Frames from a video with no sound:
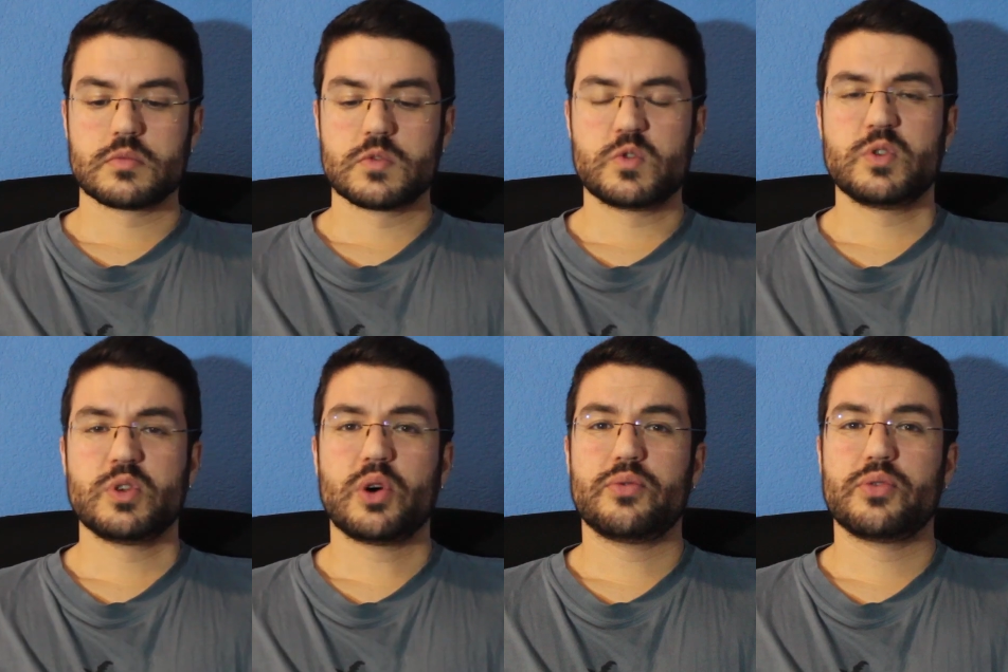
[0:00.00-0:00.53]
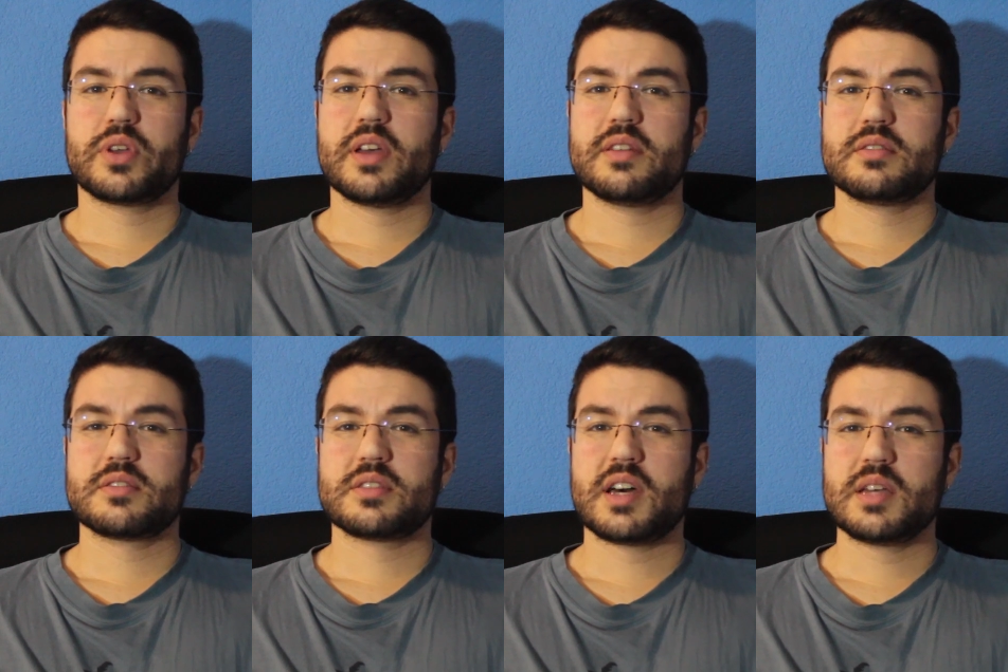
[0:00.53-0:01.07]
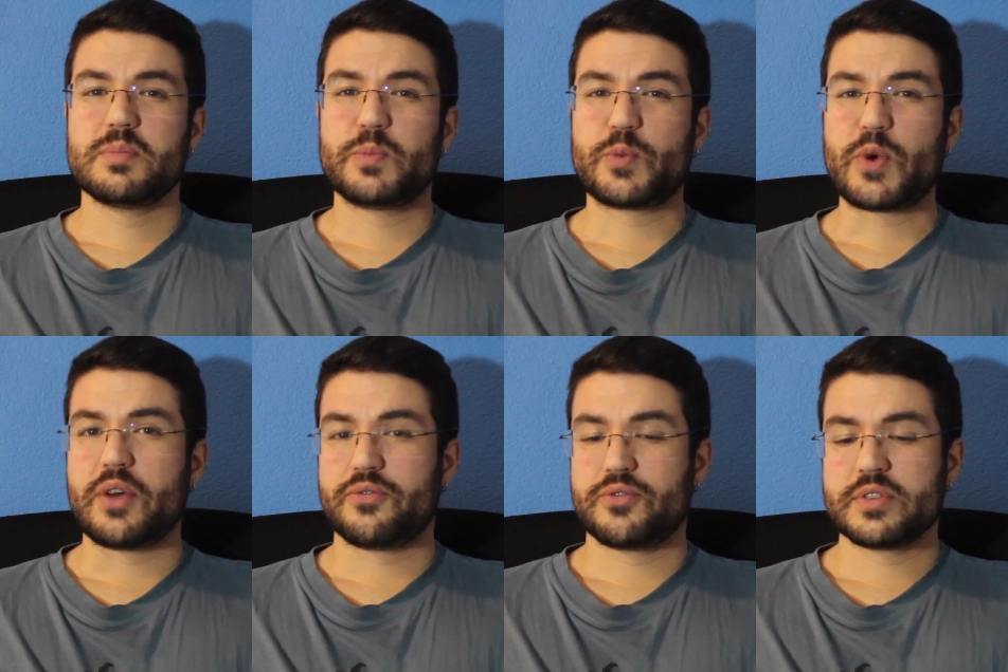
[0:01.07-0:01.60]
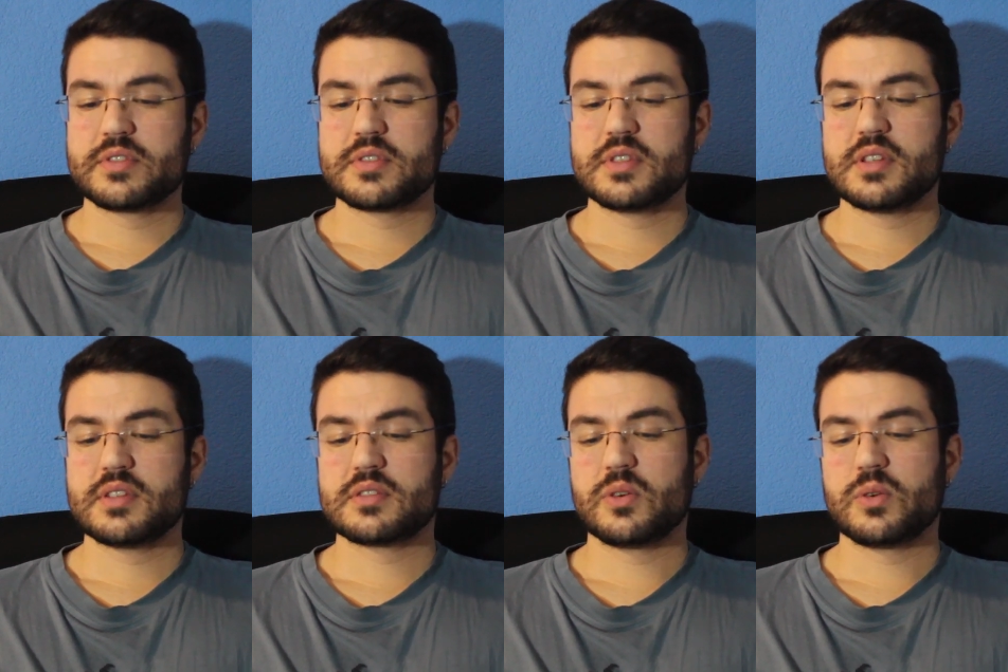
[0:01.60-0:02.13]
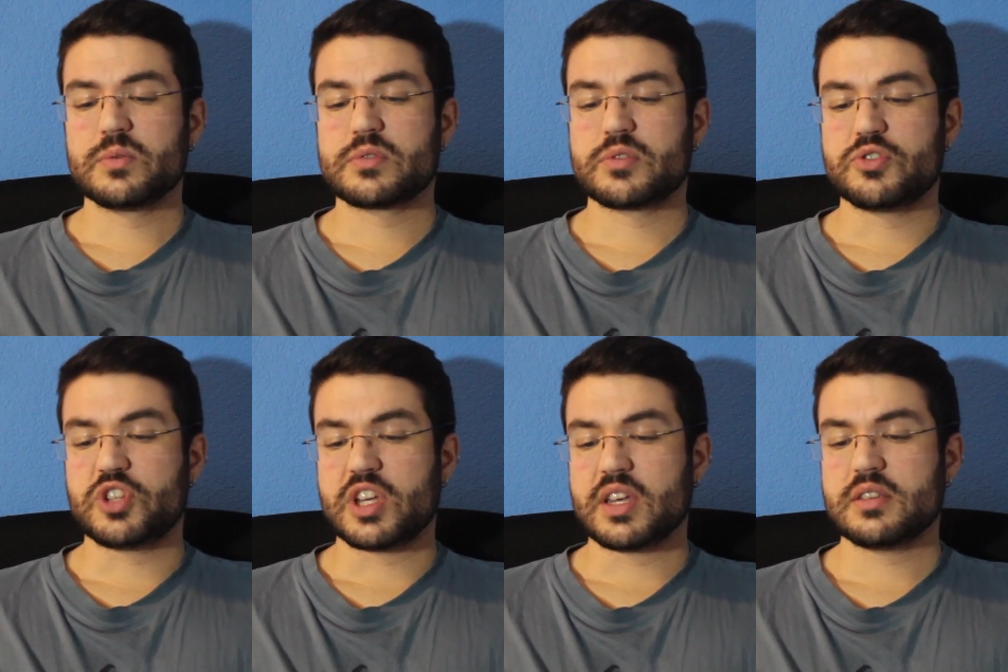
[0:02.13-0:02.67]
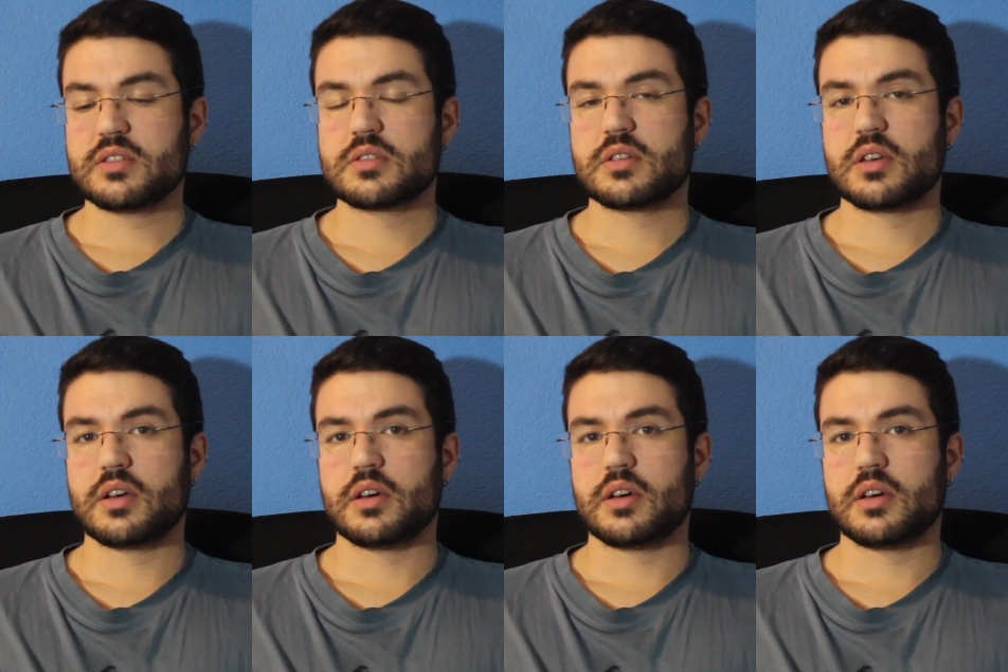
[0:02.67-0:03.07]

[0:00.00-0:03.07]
Do not forget that time references also change.